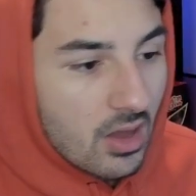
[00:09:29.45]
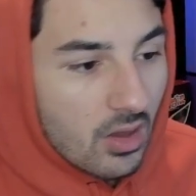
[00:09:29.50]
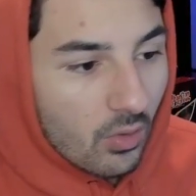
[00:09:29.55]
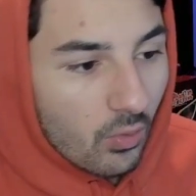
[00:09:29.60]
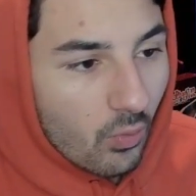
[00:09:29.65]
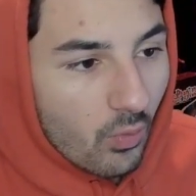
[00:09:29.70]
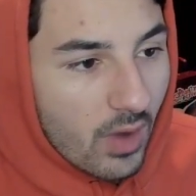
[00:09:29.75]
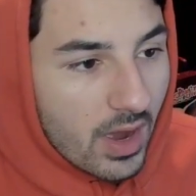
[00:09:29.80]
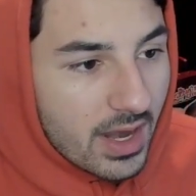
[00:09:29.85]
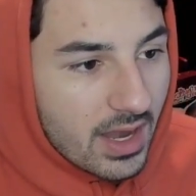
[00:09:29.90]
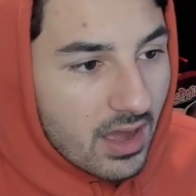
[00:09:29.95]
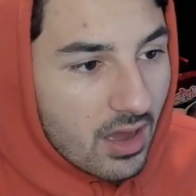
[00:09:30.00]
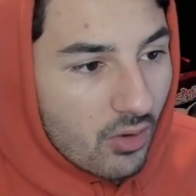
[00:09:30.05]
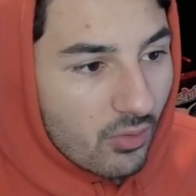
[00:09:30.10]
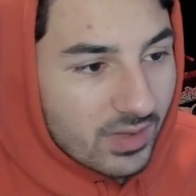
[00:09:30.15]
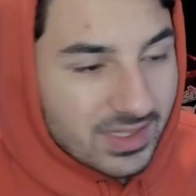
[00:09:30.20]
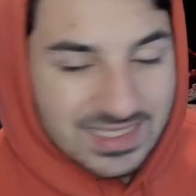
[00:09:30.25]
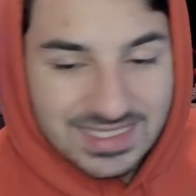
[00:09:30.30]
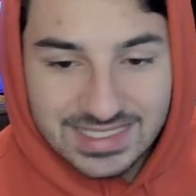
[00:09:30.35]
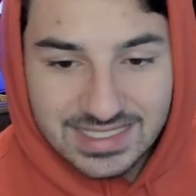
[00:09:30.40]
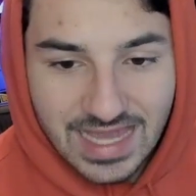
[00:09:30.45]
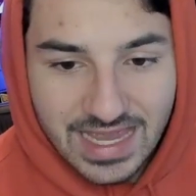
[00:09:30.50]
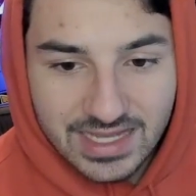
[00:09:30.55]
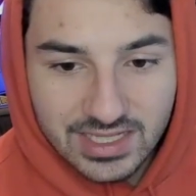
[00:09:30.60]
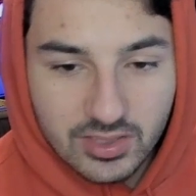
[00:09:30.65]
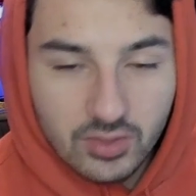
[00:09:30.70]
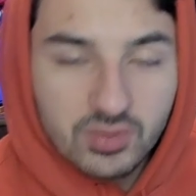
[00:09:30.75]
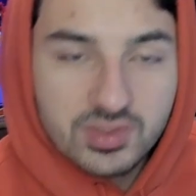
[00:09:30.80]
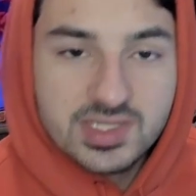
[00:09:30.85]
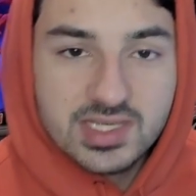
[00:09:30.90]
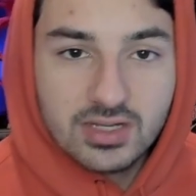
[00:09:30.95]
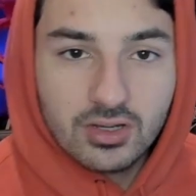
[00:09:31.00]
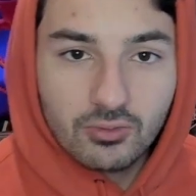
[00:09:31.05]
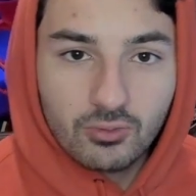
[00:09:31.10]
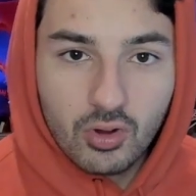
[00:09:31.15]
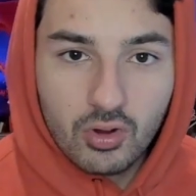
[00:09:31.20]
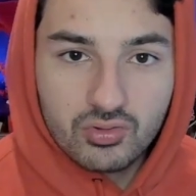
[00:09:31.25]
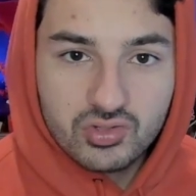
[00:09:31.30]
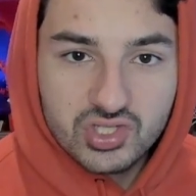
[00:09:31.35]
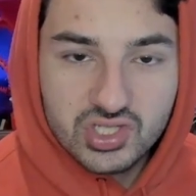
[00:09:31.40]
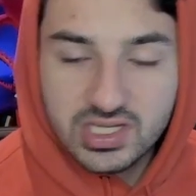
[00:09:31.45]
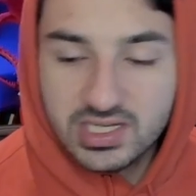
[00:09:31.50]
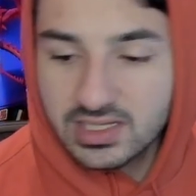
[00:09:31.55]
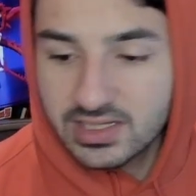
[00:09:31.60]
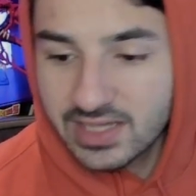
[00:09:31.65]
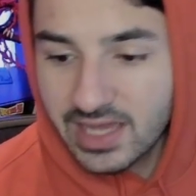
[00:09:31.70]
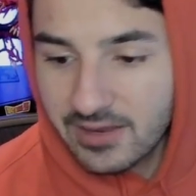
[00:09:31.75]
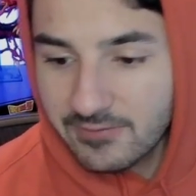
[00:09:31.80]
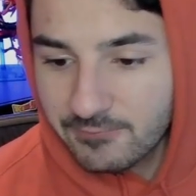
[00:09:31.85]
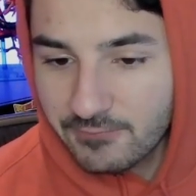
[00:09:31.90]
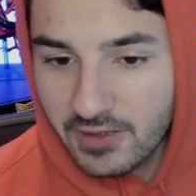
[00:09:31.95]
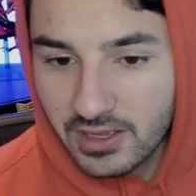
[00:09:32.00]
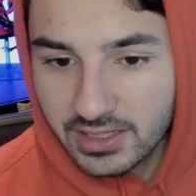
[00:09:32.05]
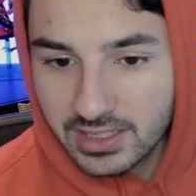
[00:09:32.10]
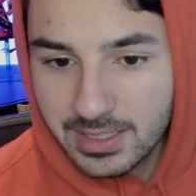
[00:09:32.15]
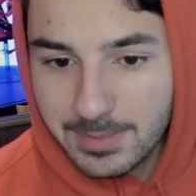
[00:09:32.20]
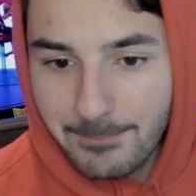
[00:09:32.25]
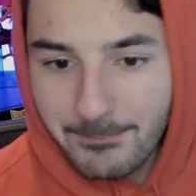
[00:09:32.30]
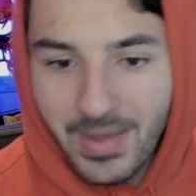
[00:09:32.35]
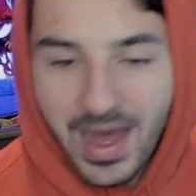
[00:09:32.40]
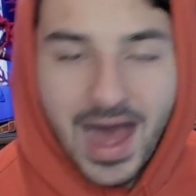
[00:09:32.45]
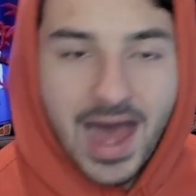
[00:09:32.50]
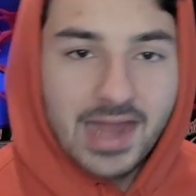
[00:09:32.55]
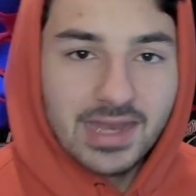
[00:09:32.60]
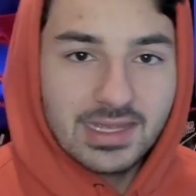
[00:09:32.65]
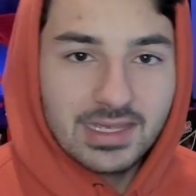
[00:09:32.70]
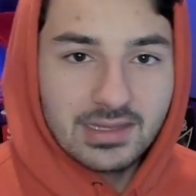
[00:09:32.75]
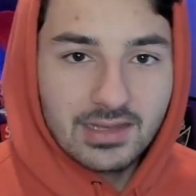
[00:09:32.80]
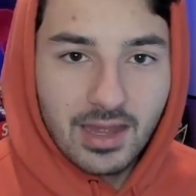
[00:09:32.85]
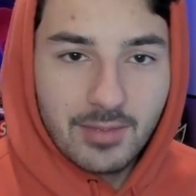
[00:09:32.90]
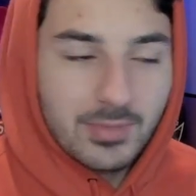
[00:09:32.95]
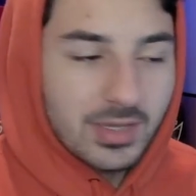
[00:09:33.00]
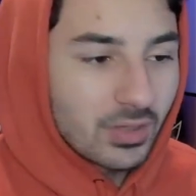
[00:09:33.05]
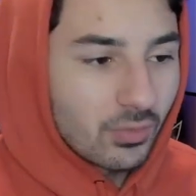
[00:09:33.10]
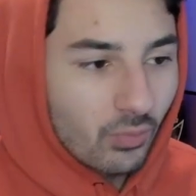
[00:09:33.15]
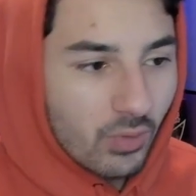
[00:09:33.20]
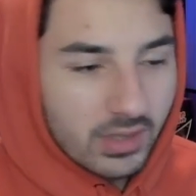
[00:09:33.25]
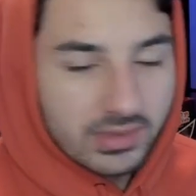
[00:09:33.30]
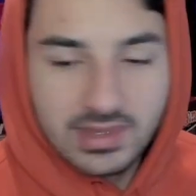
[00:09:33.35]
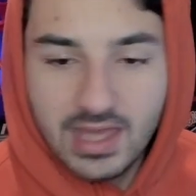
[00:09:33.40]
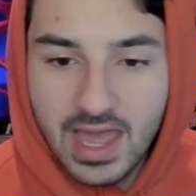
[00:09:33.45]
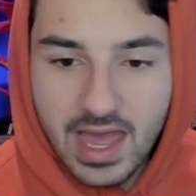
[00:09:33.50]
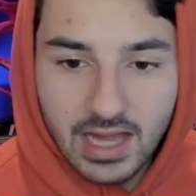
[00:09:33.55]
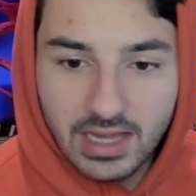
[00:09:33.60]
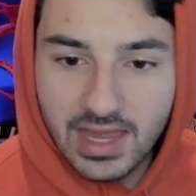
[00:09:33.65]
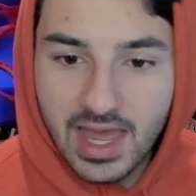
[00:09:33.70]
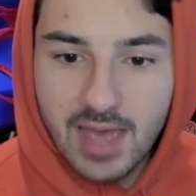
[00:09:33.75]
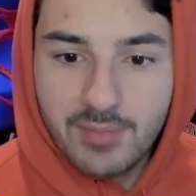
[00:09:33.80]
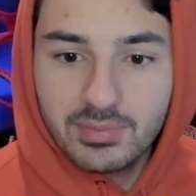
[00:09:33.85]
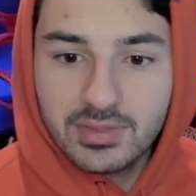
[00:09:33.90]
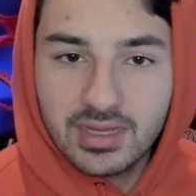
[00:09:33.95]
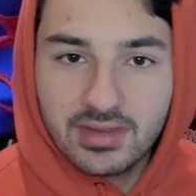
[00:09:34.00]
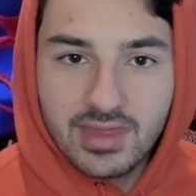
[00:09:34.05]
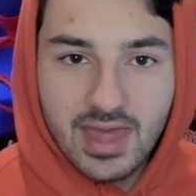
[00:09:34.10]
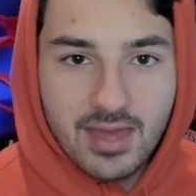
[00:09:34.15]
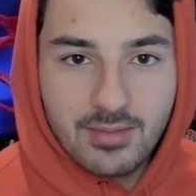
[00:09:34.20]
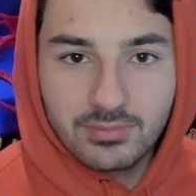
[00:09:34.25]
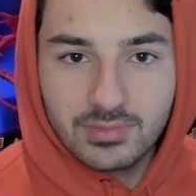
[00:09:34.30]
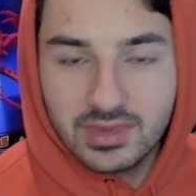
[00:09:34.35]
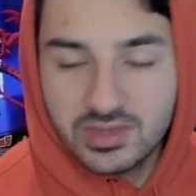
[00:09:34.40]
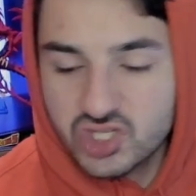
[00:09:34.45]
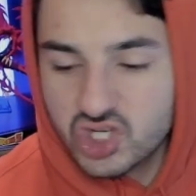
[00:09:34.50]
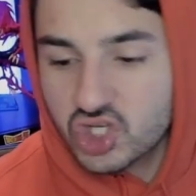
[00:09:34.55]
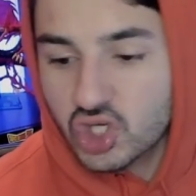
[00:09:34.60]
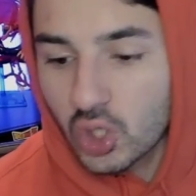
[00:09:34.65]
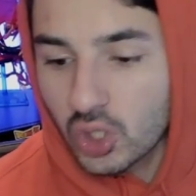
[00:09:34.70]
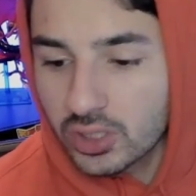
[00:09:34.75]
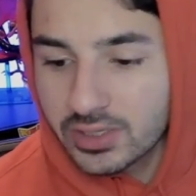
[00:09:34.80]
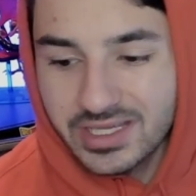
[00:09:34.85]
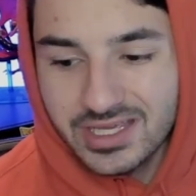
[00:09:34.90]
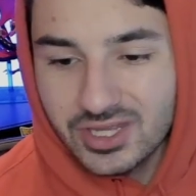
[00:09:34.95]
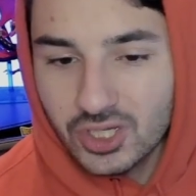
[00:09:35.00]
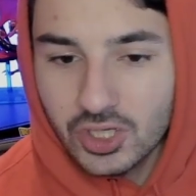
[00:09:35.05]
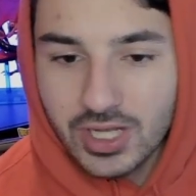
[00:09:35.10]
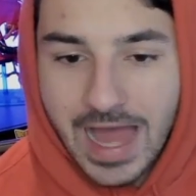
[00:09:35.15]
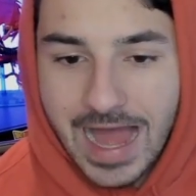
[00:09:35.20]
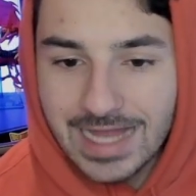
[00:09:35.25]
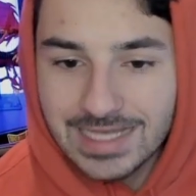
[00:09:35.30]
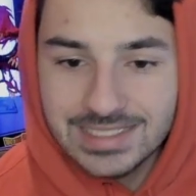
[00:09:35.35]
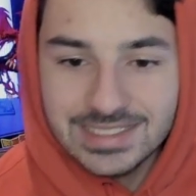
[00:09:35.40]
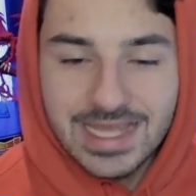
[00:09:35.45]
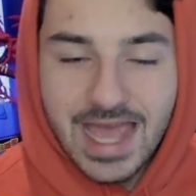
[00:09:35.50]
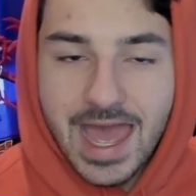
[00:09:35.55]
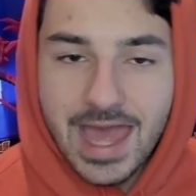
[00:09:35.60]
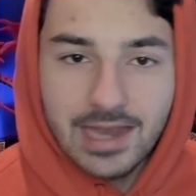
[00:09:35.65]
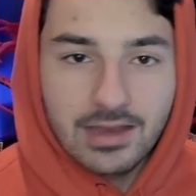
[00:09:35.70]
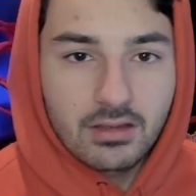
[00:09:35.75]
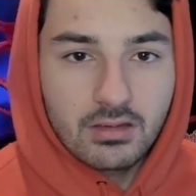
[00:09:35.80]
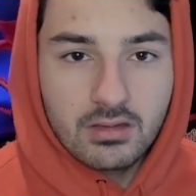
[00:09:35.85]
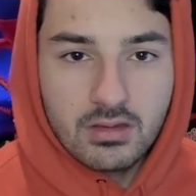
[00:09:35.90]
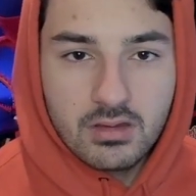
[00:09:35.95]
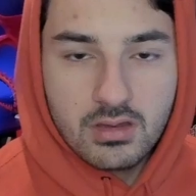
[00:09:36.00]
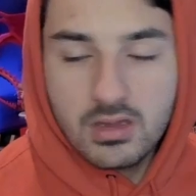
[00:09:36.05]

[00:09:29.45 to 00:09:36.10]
When uh, when Psykos and Orochi get fucking bodied. I mean, what the hell happened to them? Surely they're not dead.